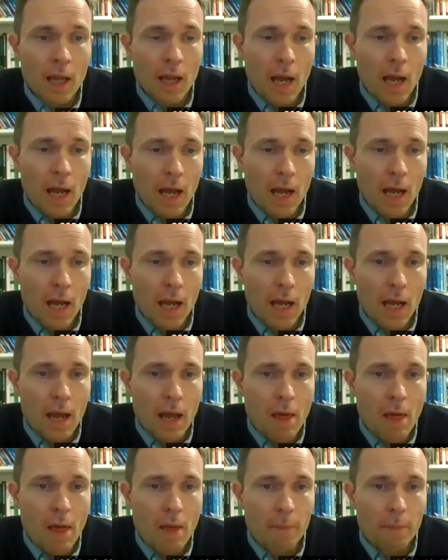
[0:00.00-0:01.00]

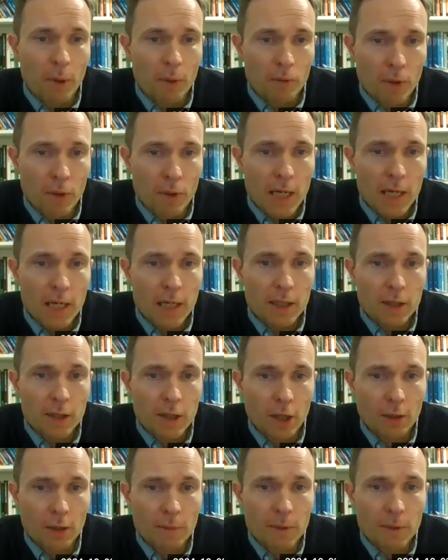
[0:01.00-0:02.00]
But really, in
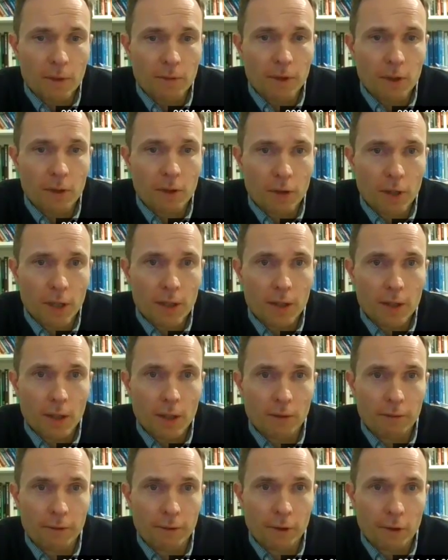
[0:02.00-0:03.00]
terms of increasing
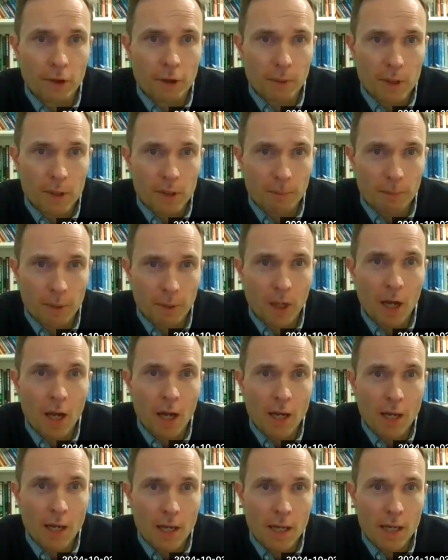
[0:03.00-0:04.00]
affordable
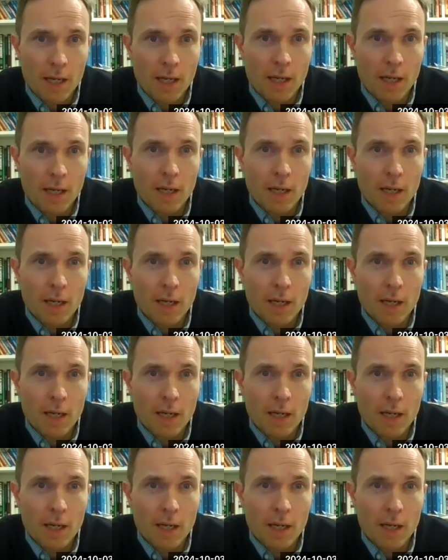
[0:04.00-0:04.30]
supply,